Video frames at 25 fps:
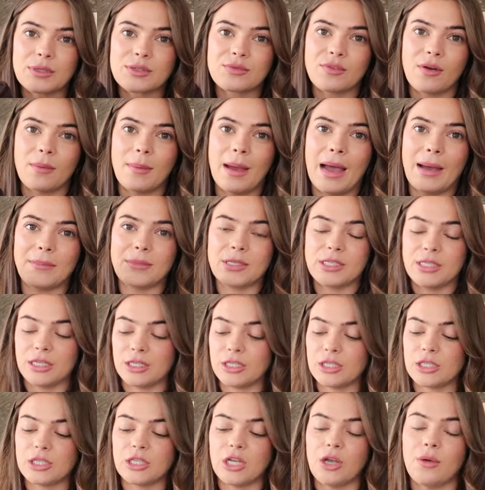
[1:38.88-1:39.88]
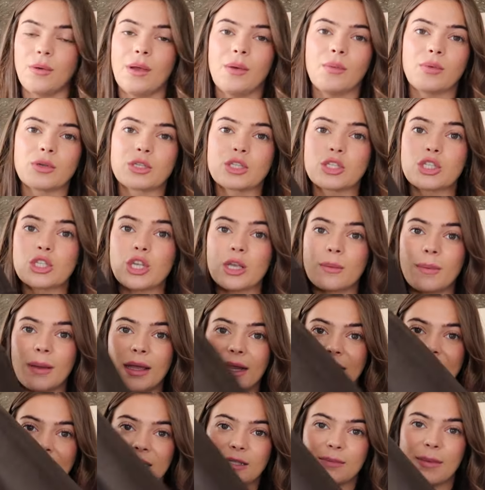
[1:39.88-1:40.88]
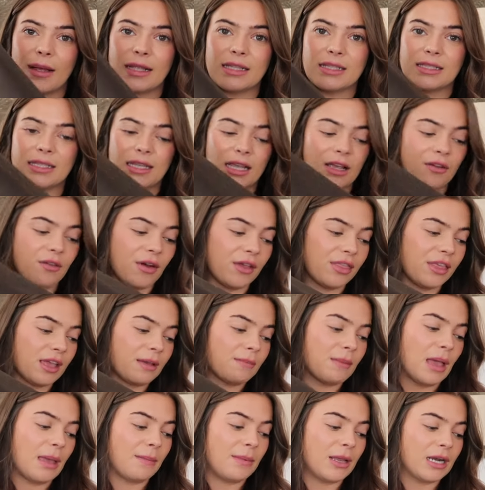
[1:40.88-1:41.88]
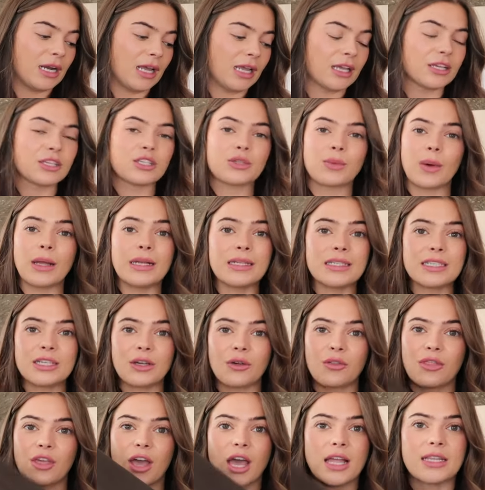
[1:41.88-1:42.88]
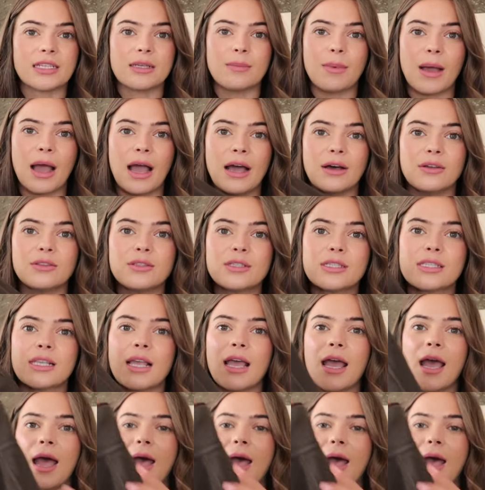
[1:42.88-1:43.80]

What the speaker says: was from Amazon, so it was super inexpensive. I think maybe like 20 or 30 pounds,